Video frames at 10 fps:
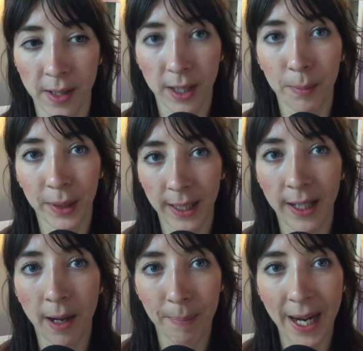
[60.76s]
are
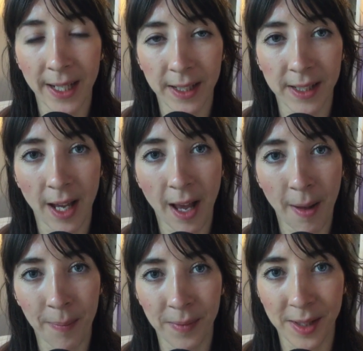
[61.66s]
completely
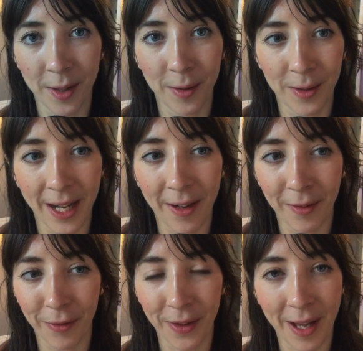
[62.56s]
unbanked. So
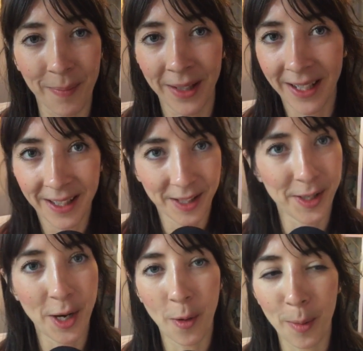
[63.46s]
yeah, for them,
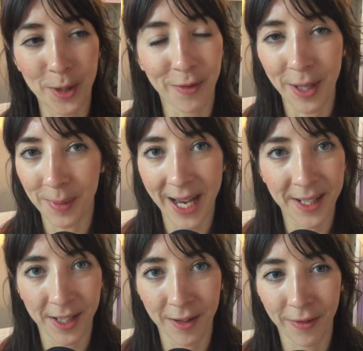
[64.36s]
there's no option for them to
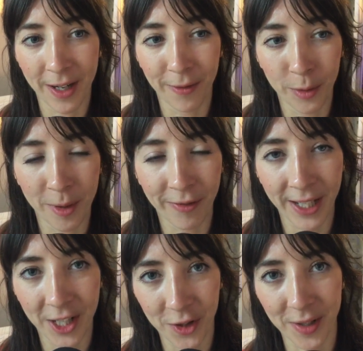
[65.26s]
enter the formal
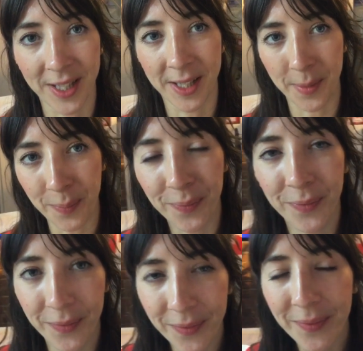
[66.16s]
financial system. Yeah.